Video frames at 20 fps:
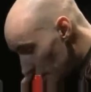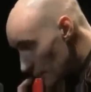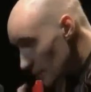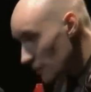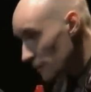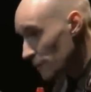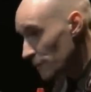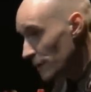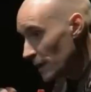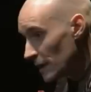you
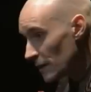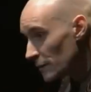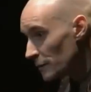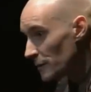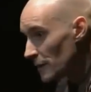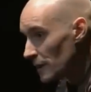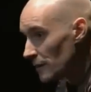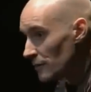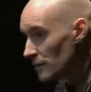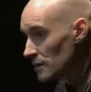can
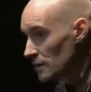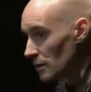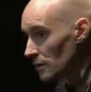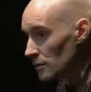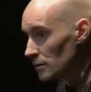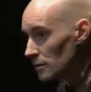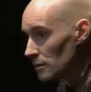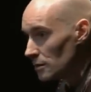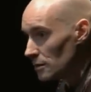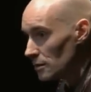verify
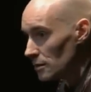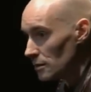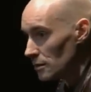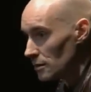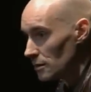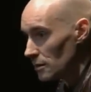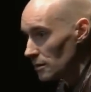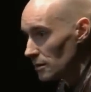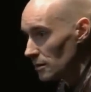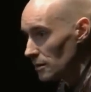results,
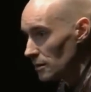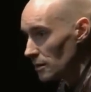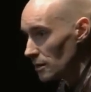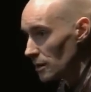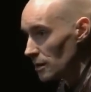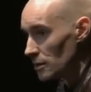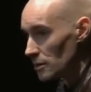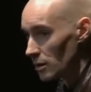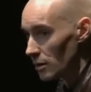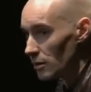you
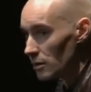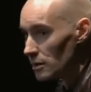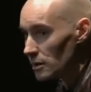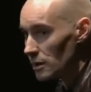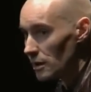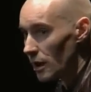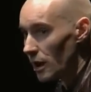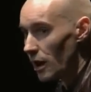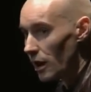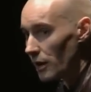can talk
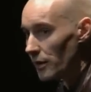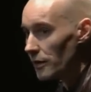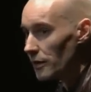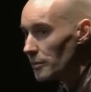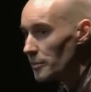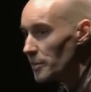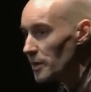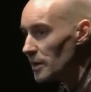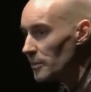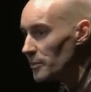to other
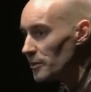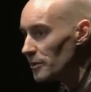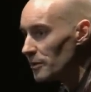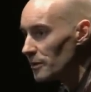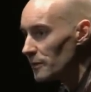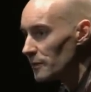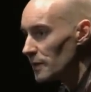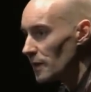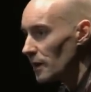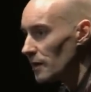people
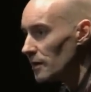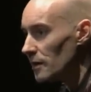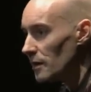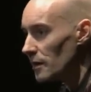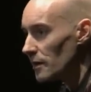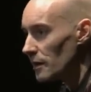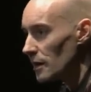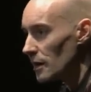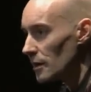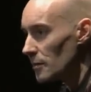who've done the
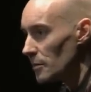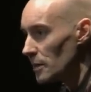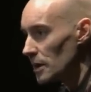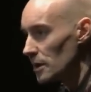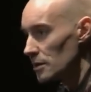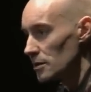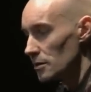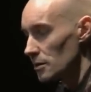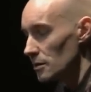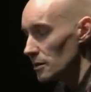thing and
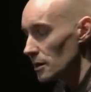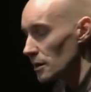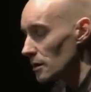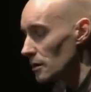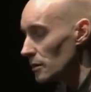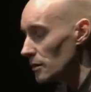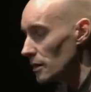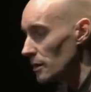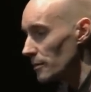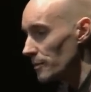make sure,
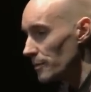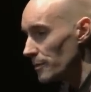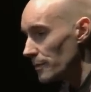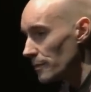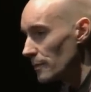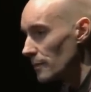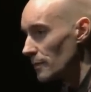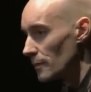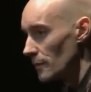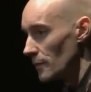
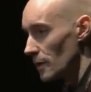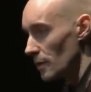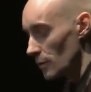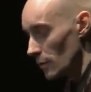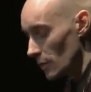that it